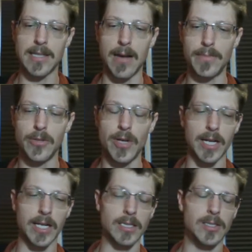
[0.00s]
I'm
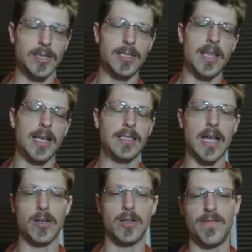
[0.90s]
doing and just things
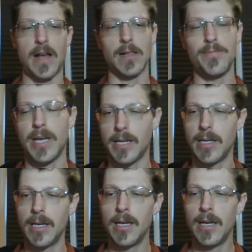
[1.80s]
that are
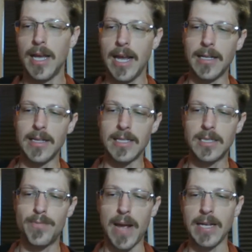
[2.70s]
developing in this
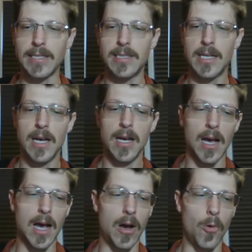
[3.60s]
space.
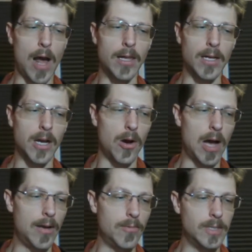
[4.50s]
A while ago,
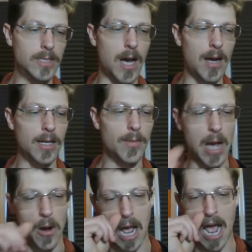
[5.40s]
I was talking
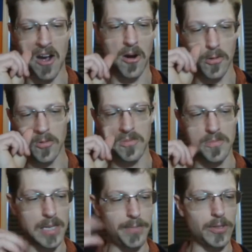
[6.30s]
about how
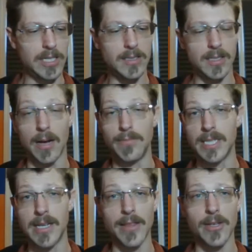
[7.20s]
people need to come
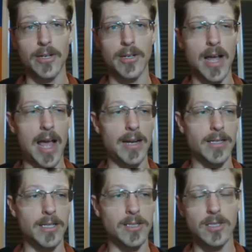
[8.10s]
together and
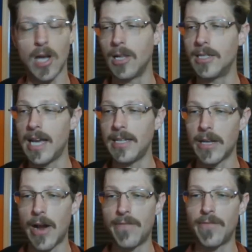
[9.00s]
consolidate
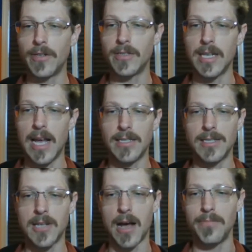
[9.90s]
their efforts and
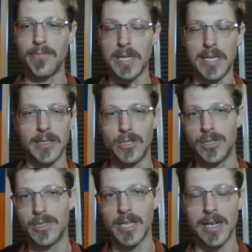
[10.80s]
stop being
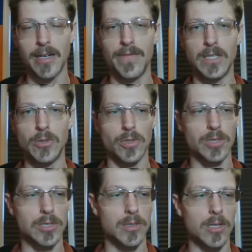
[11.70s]
just
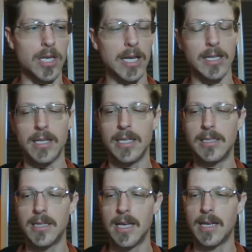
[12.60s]
individuals looking into
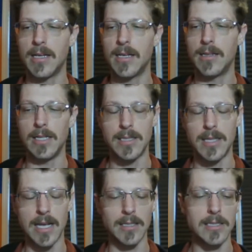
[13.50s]
these
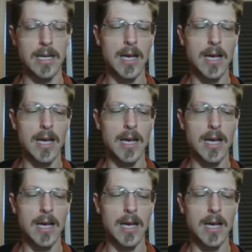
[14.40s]
things.